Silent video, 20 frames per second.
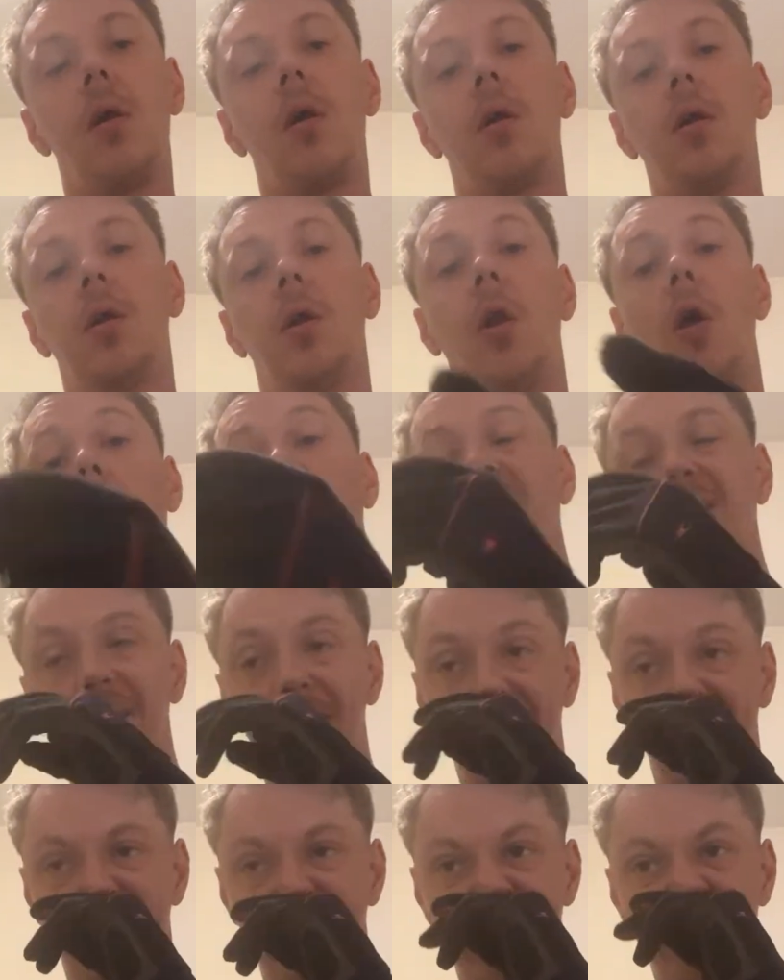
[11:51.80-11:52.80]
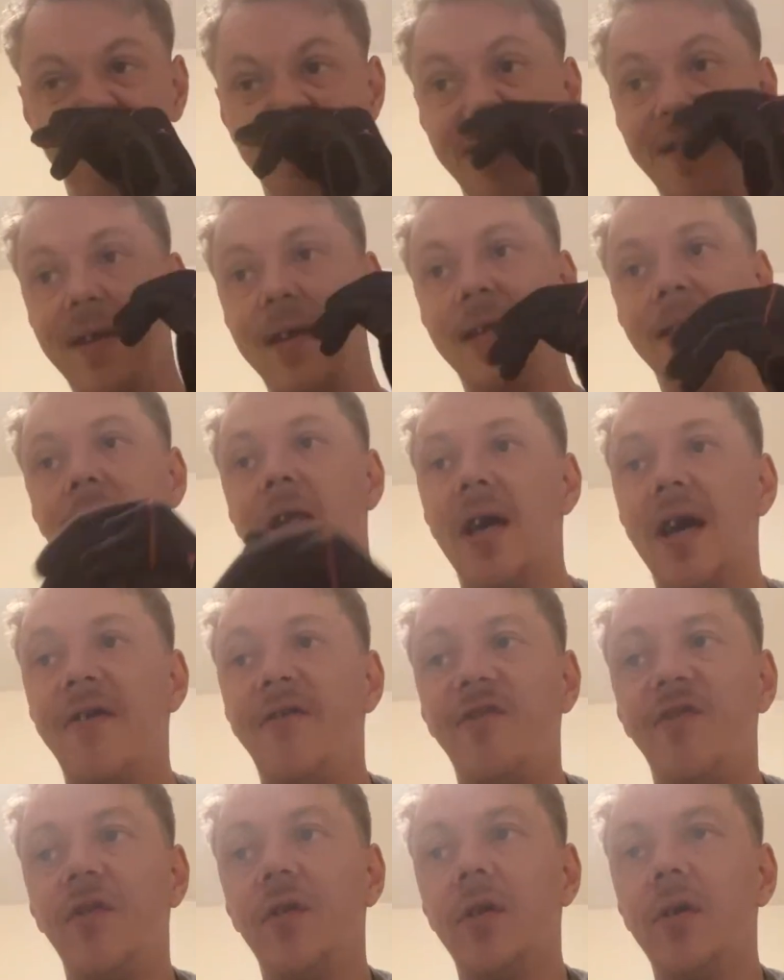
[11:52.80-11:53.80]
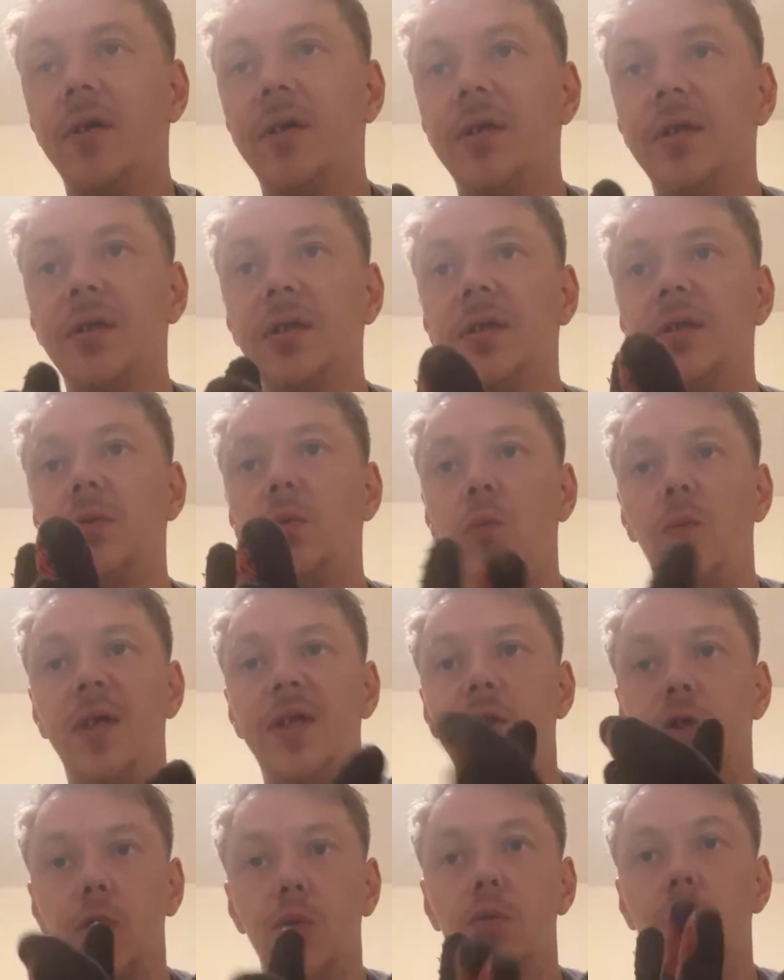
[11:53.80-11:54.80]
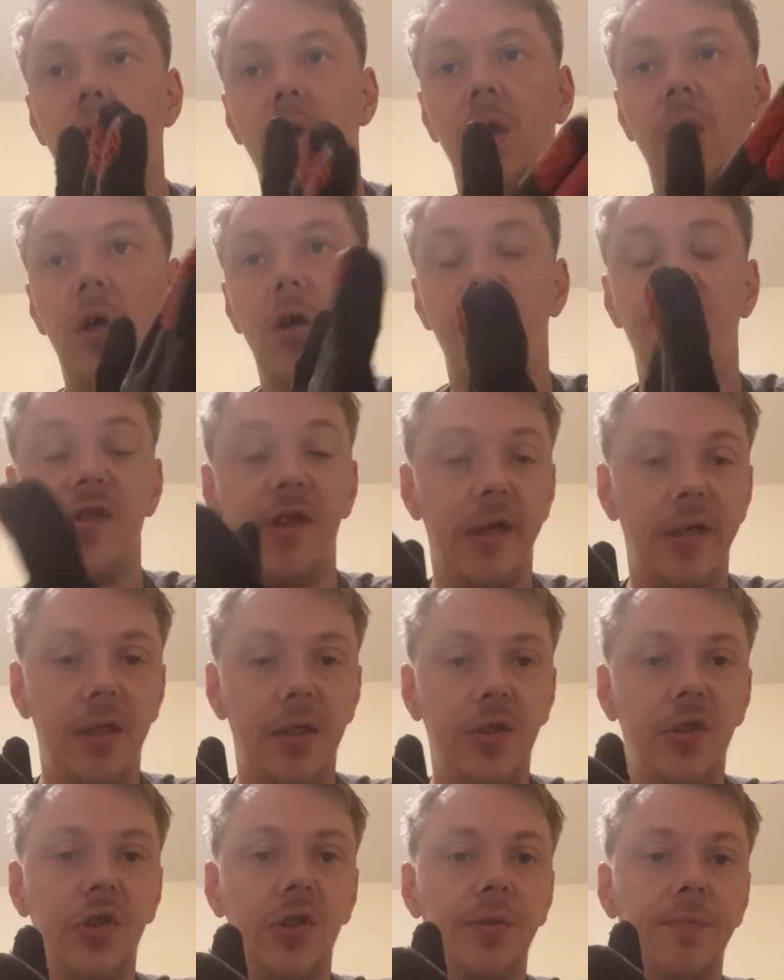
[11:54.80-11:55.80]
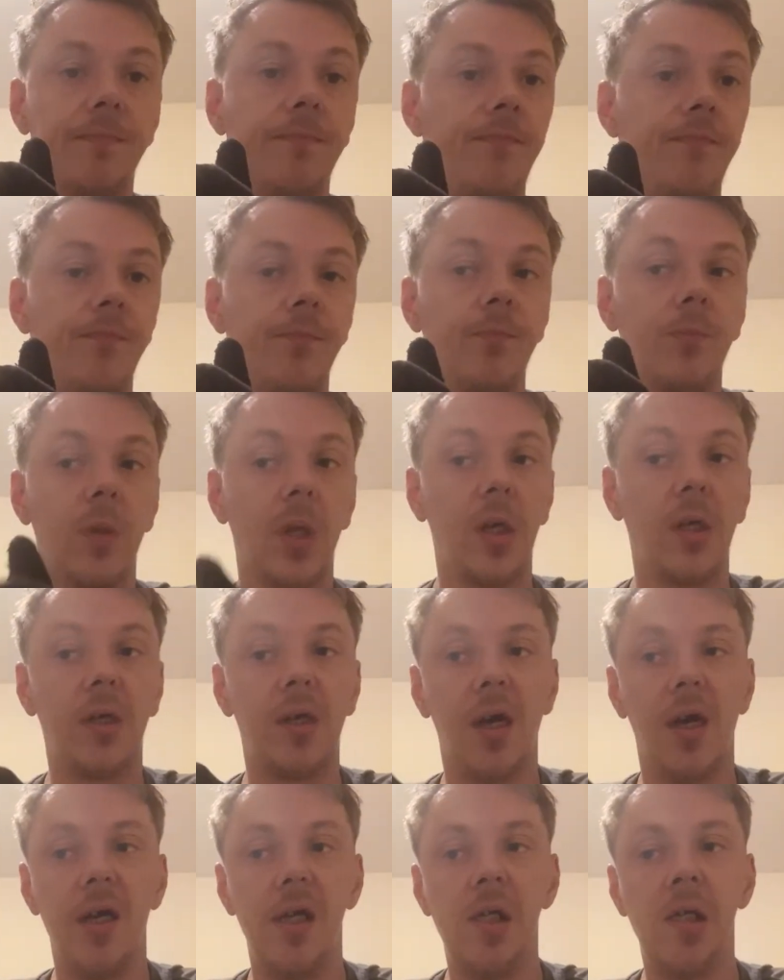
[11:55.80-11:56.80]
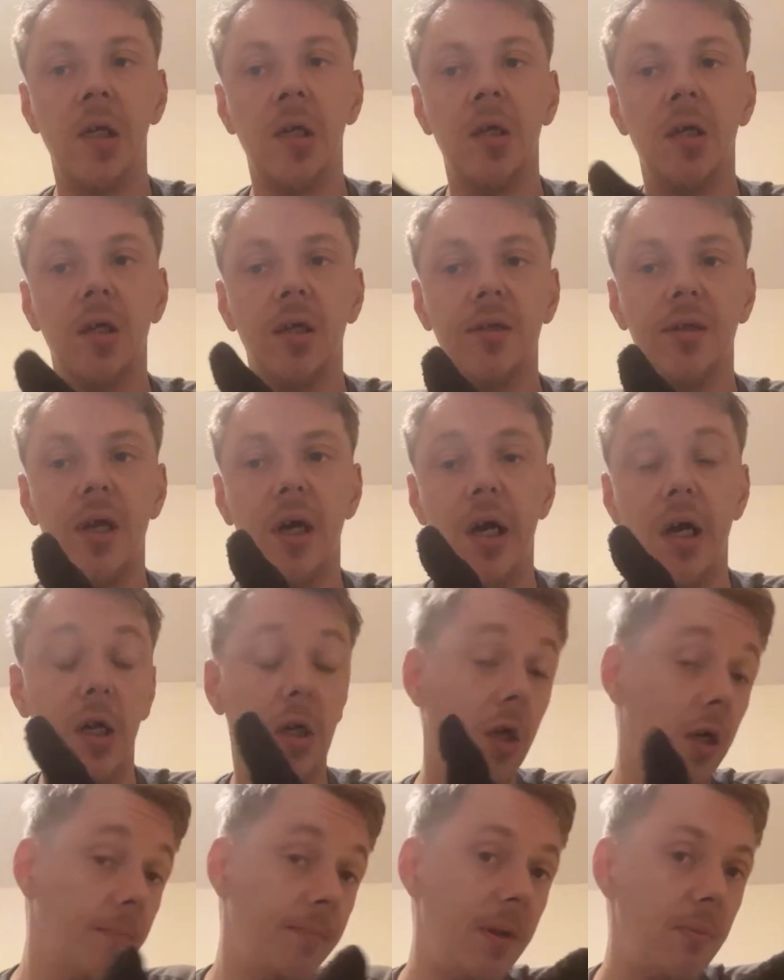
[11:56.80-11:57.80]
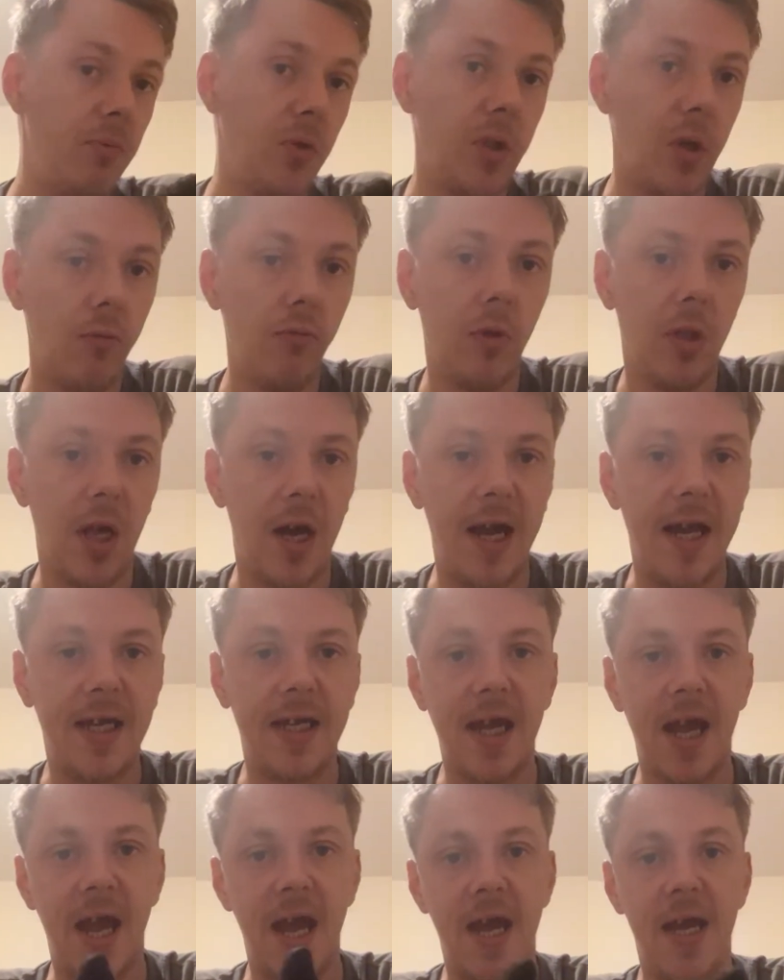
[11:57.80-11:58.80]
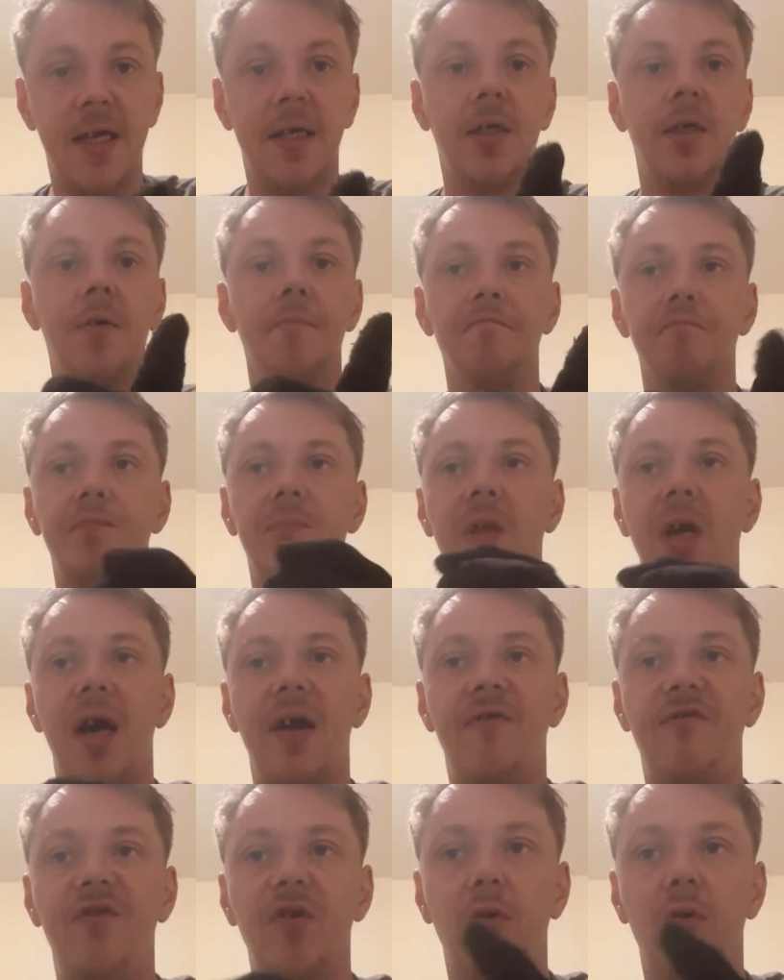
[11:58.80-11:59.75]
Look, in life, we do a lot of things, okay, that a lot of people don't like, and I feel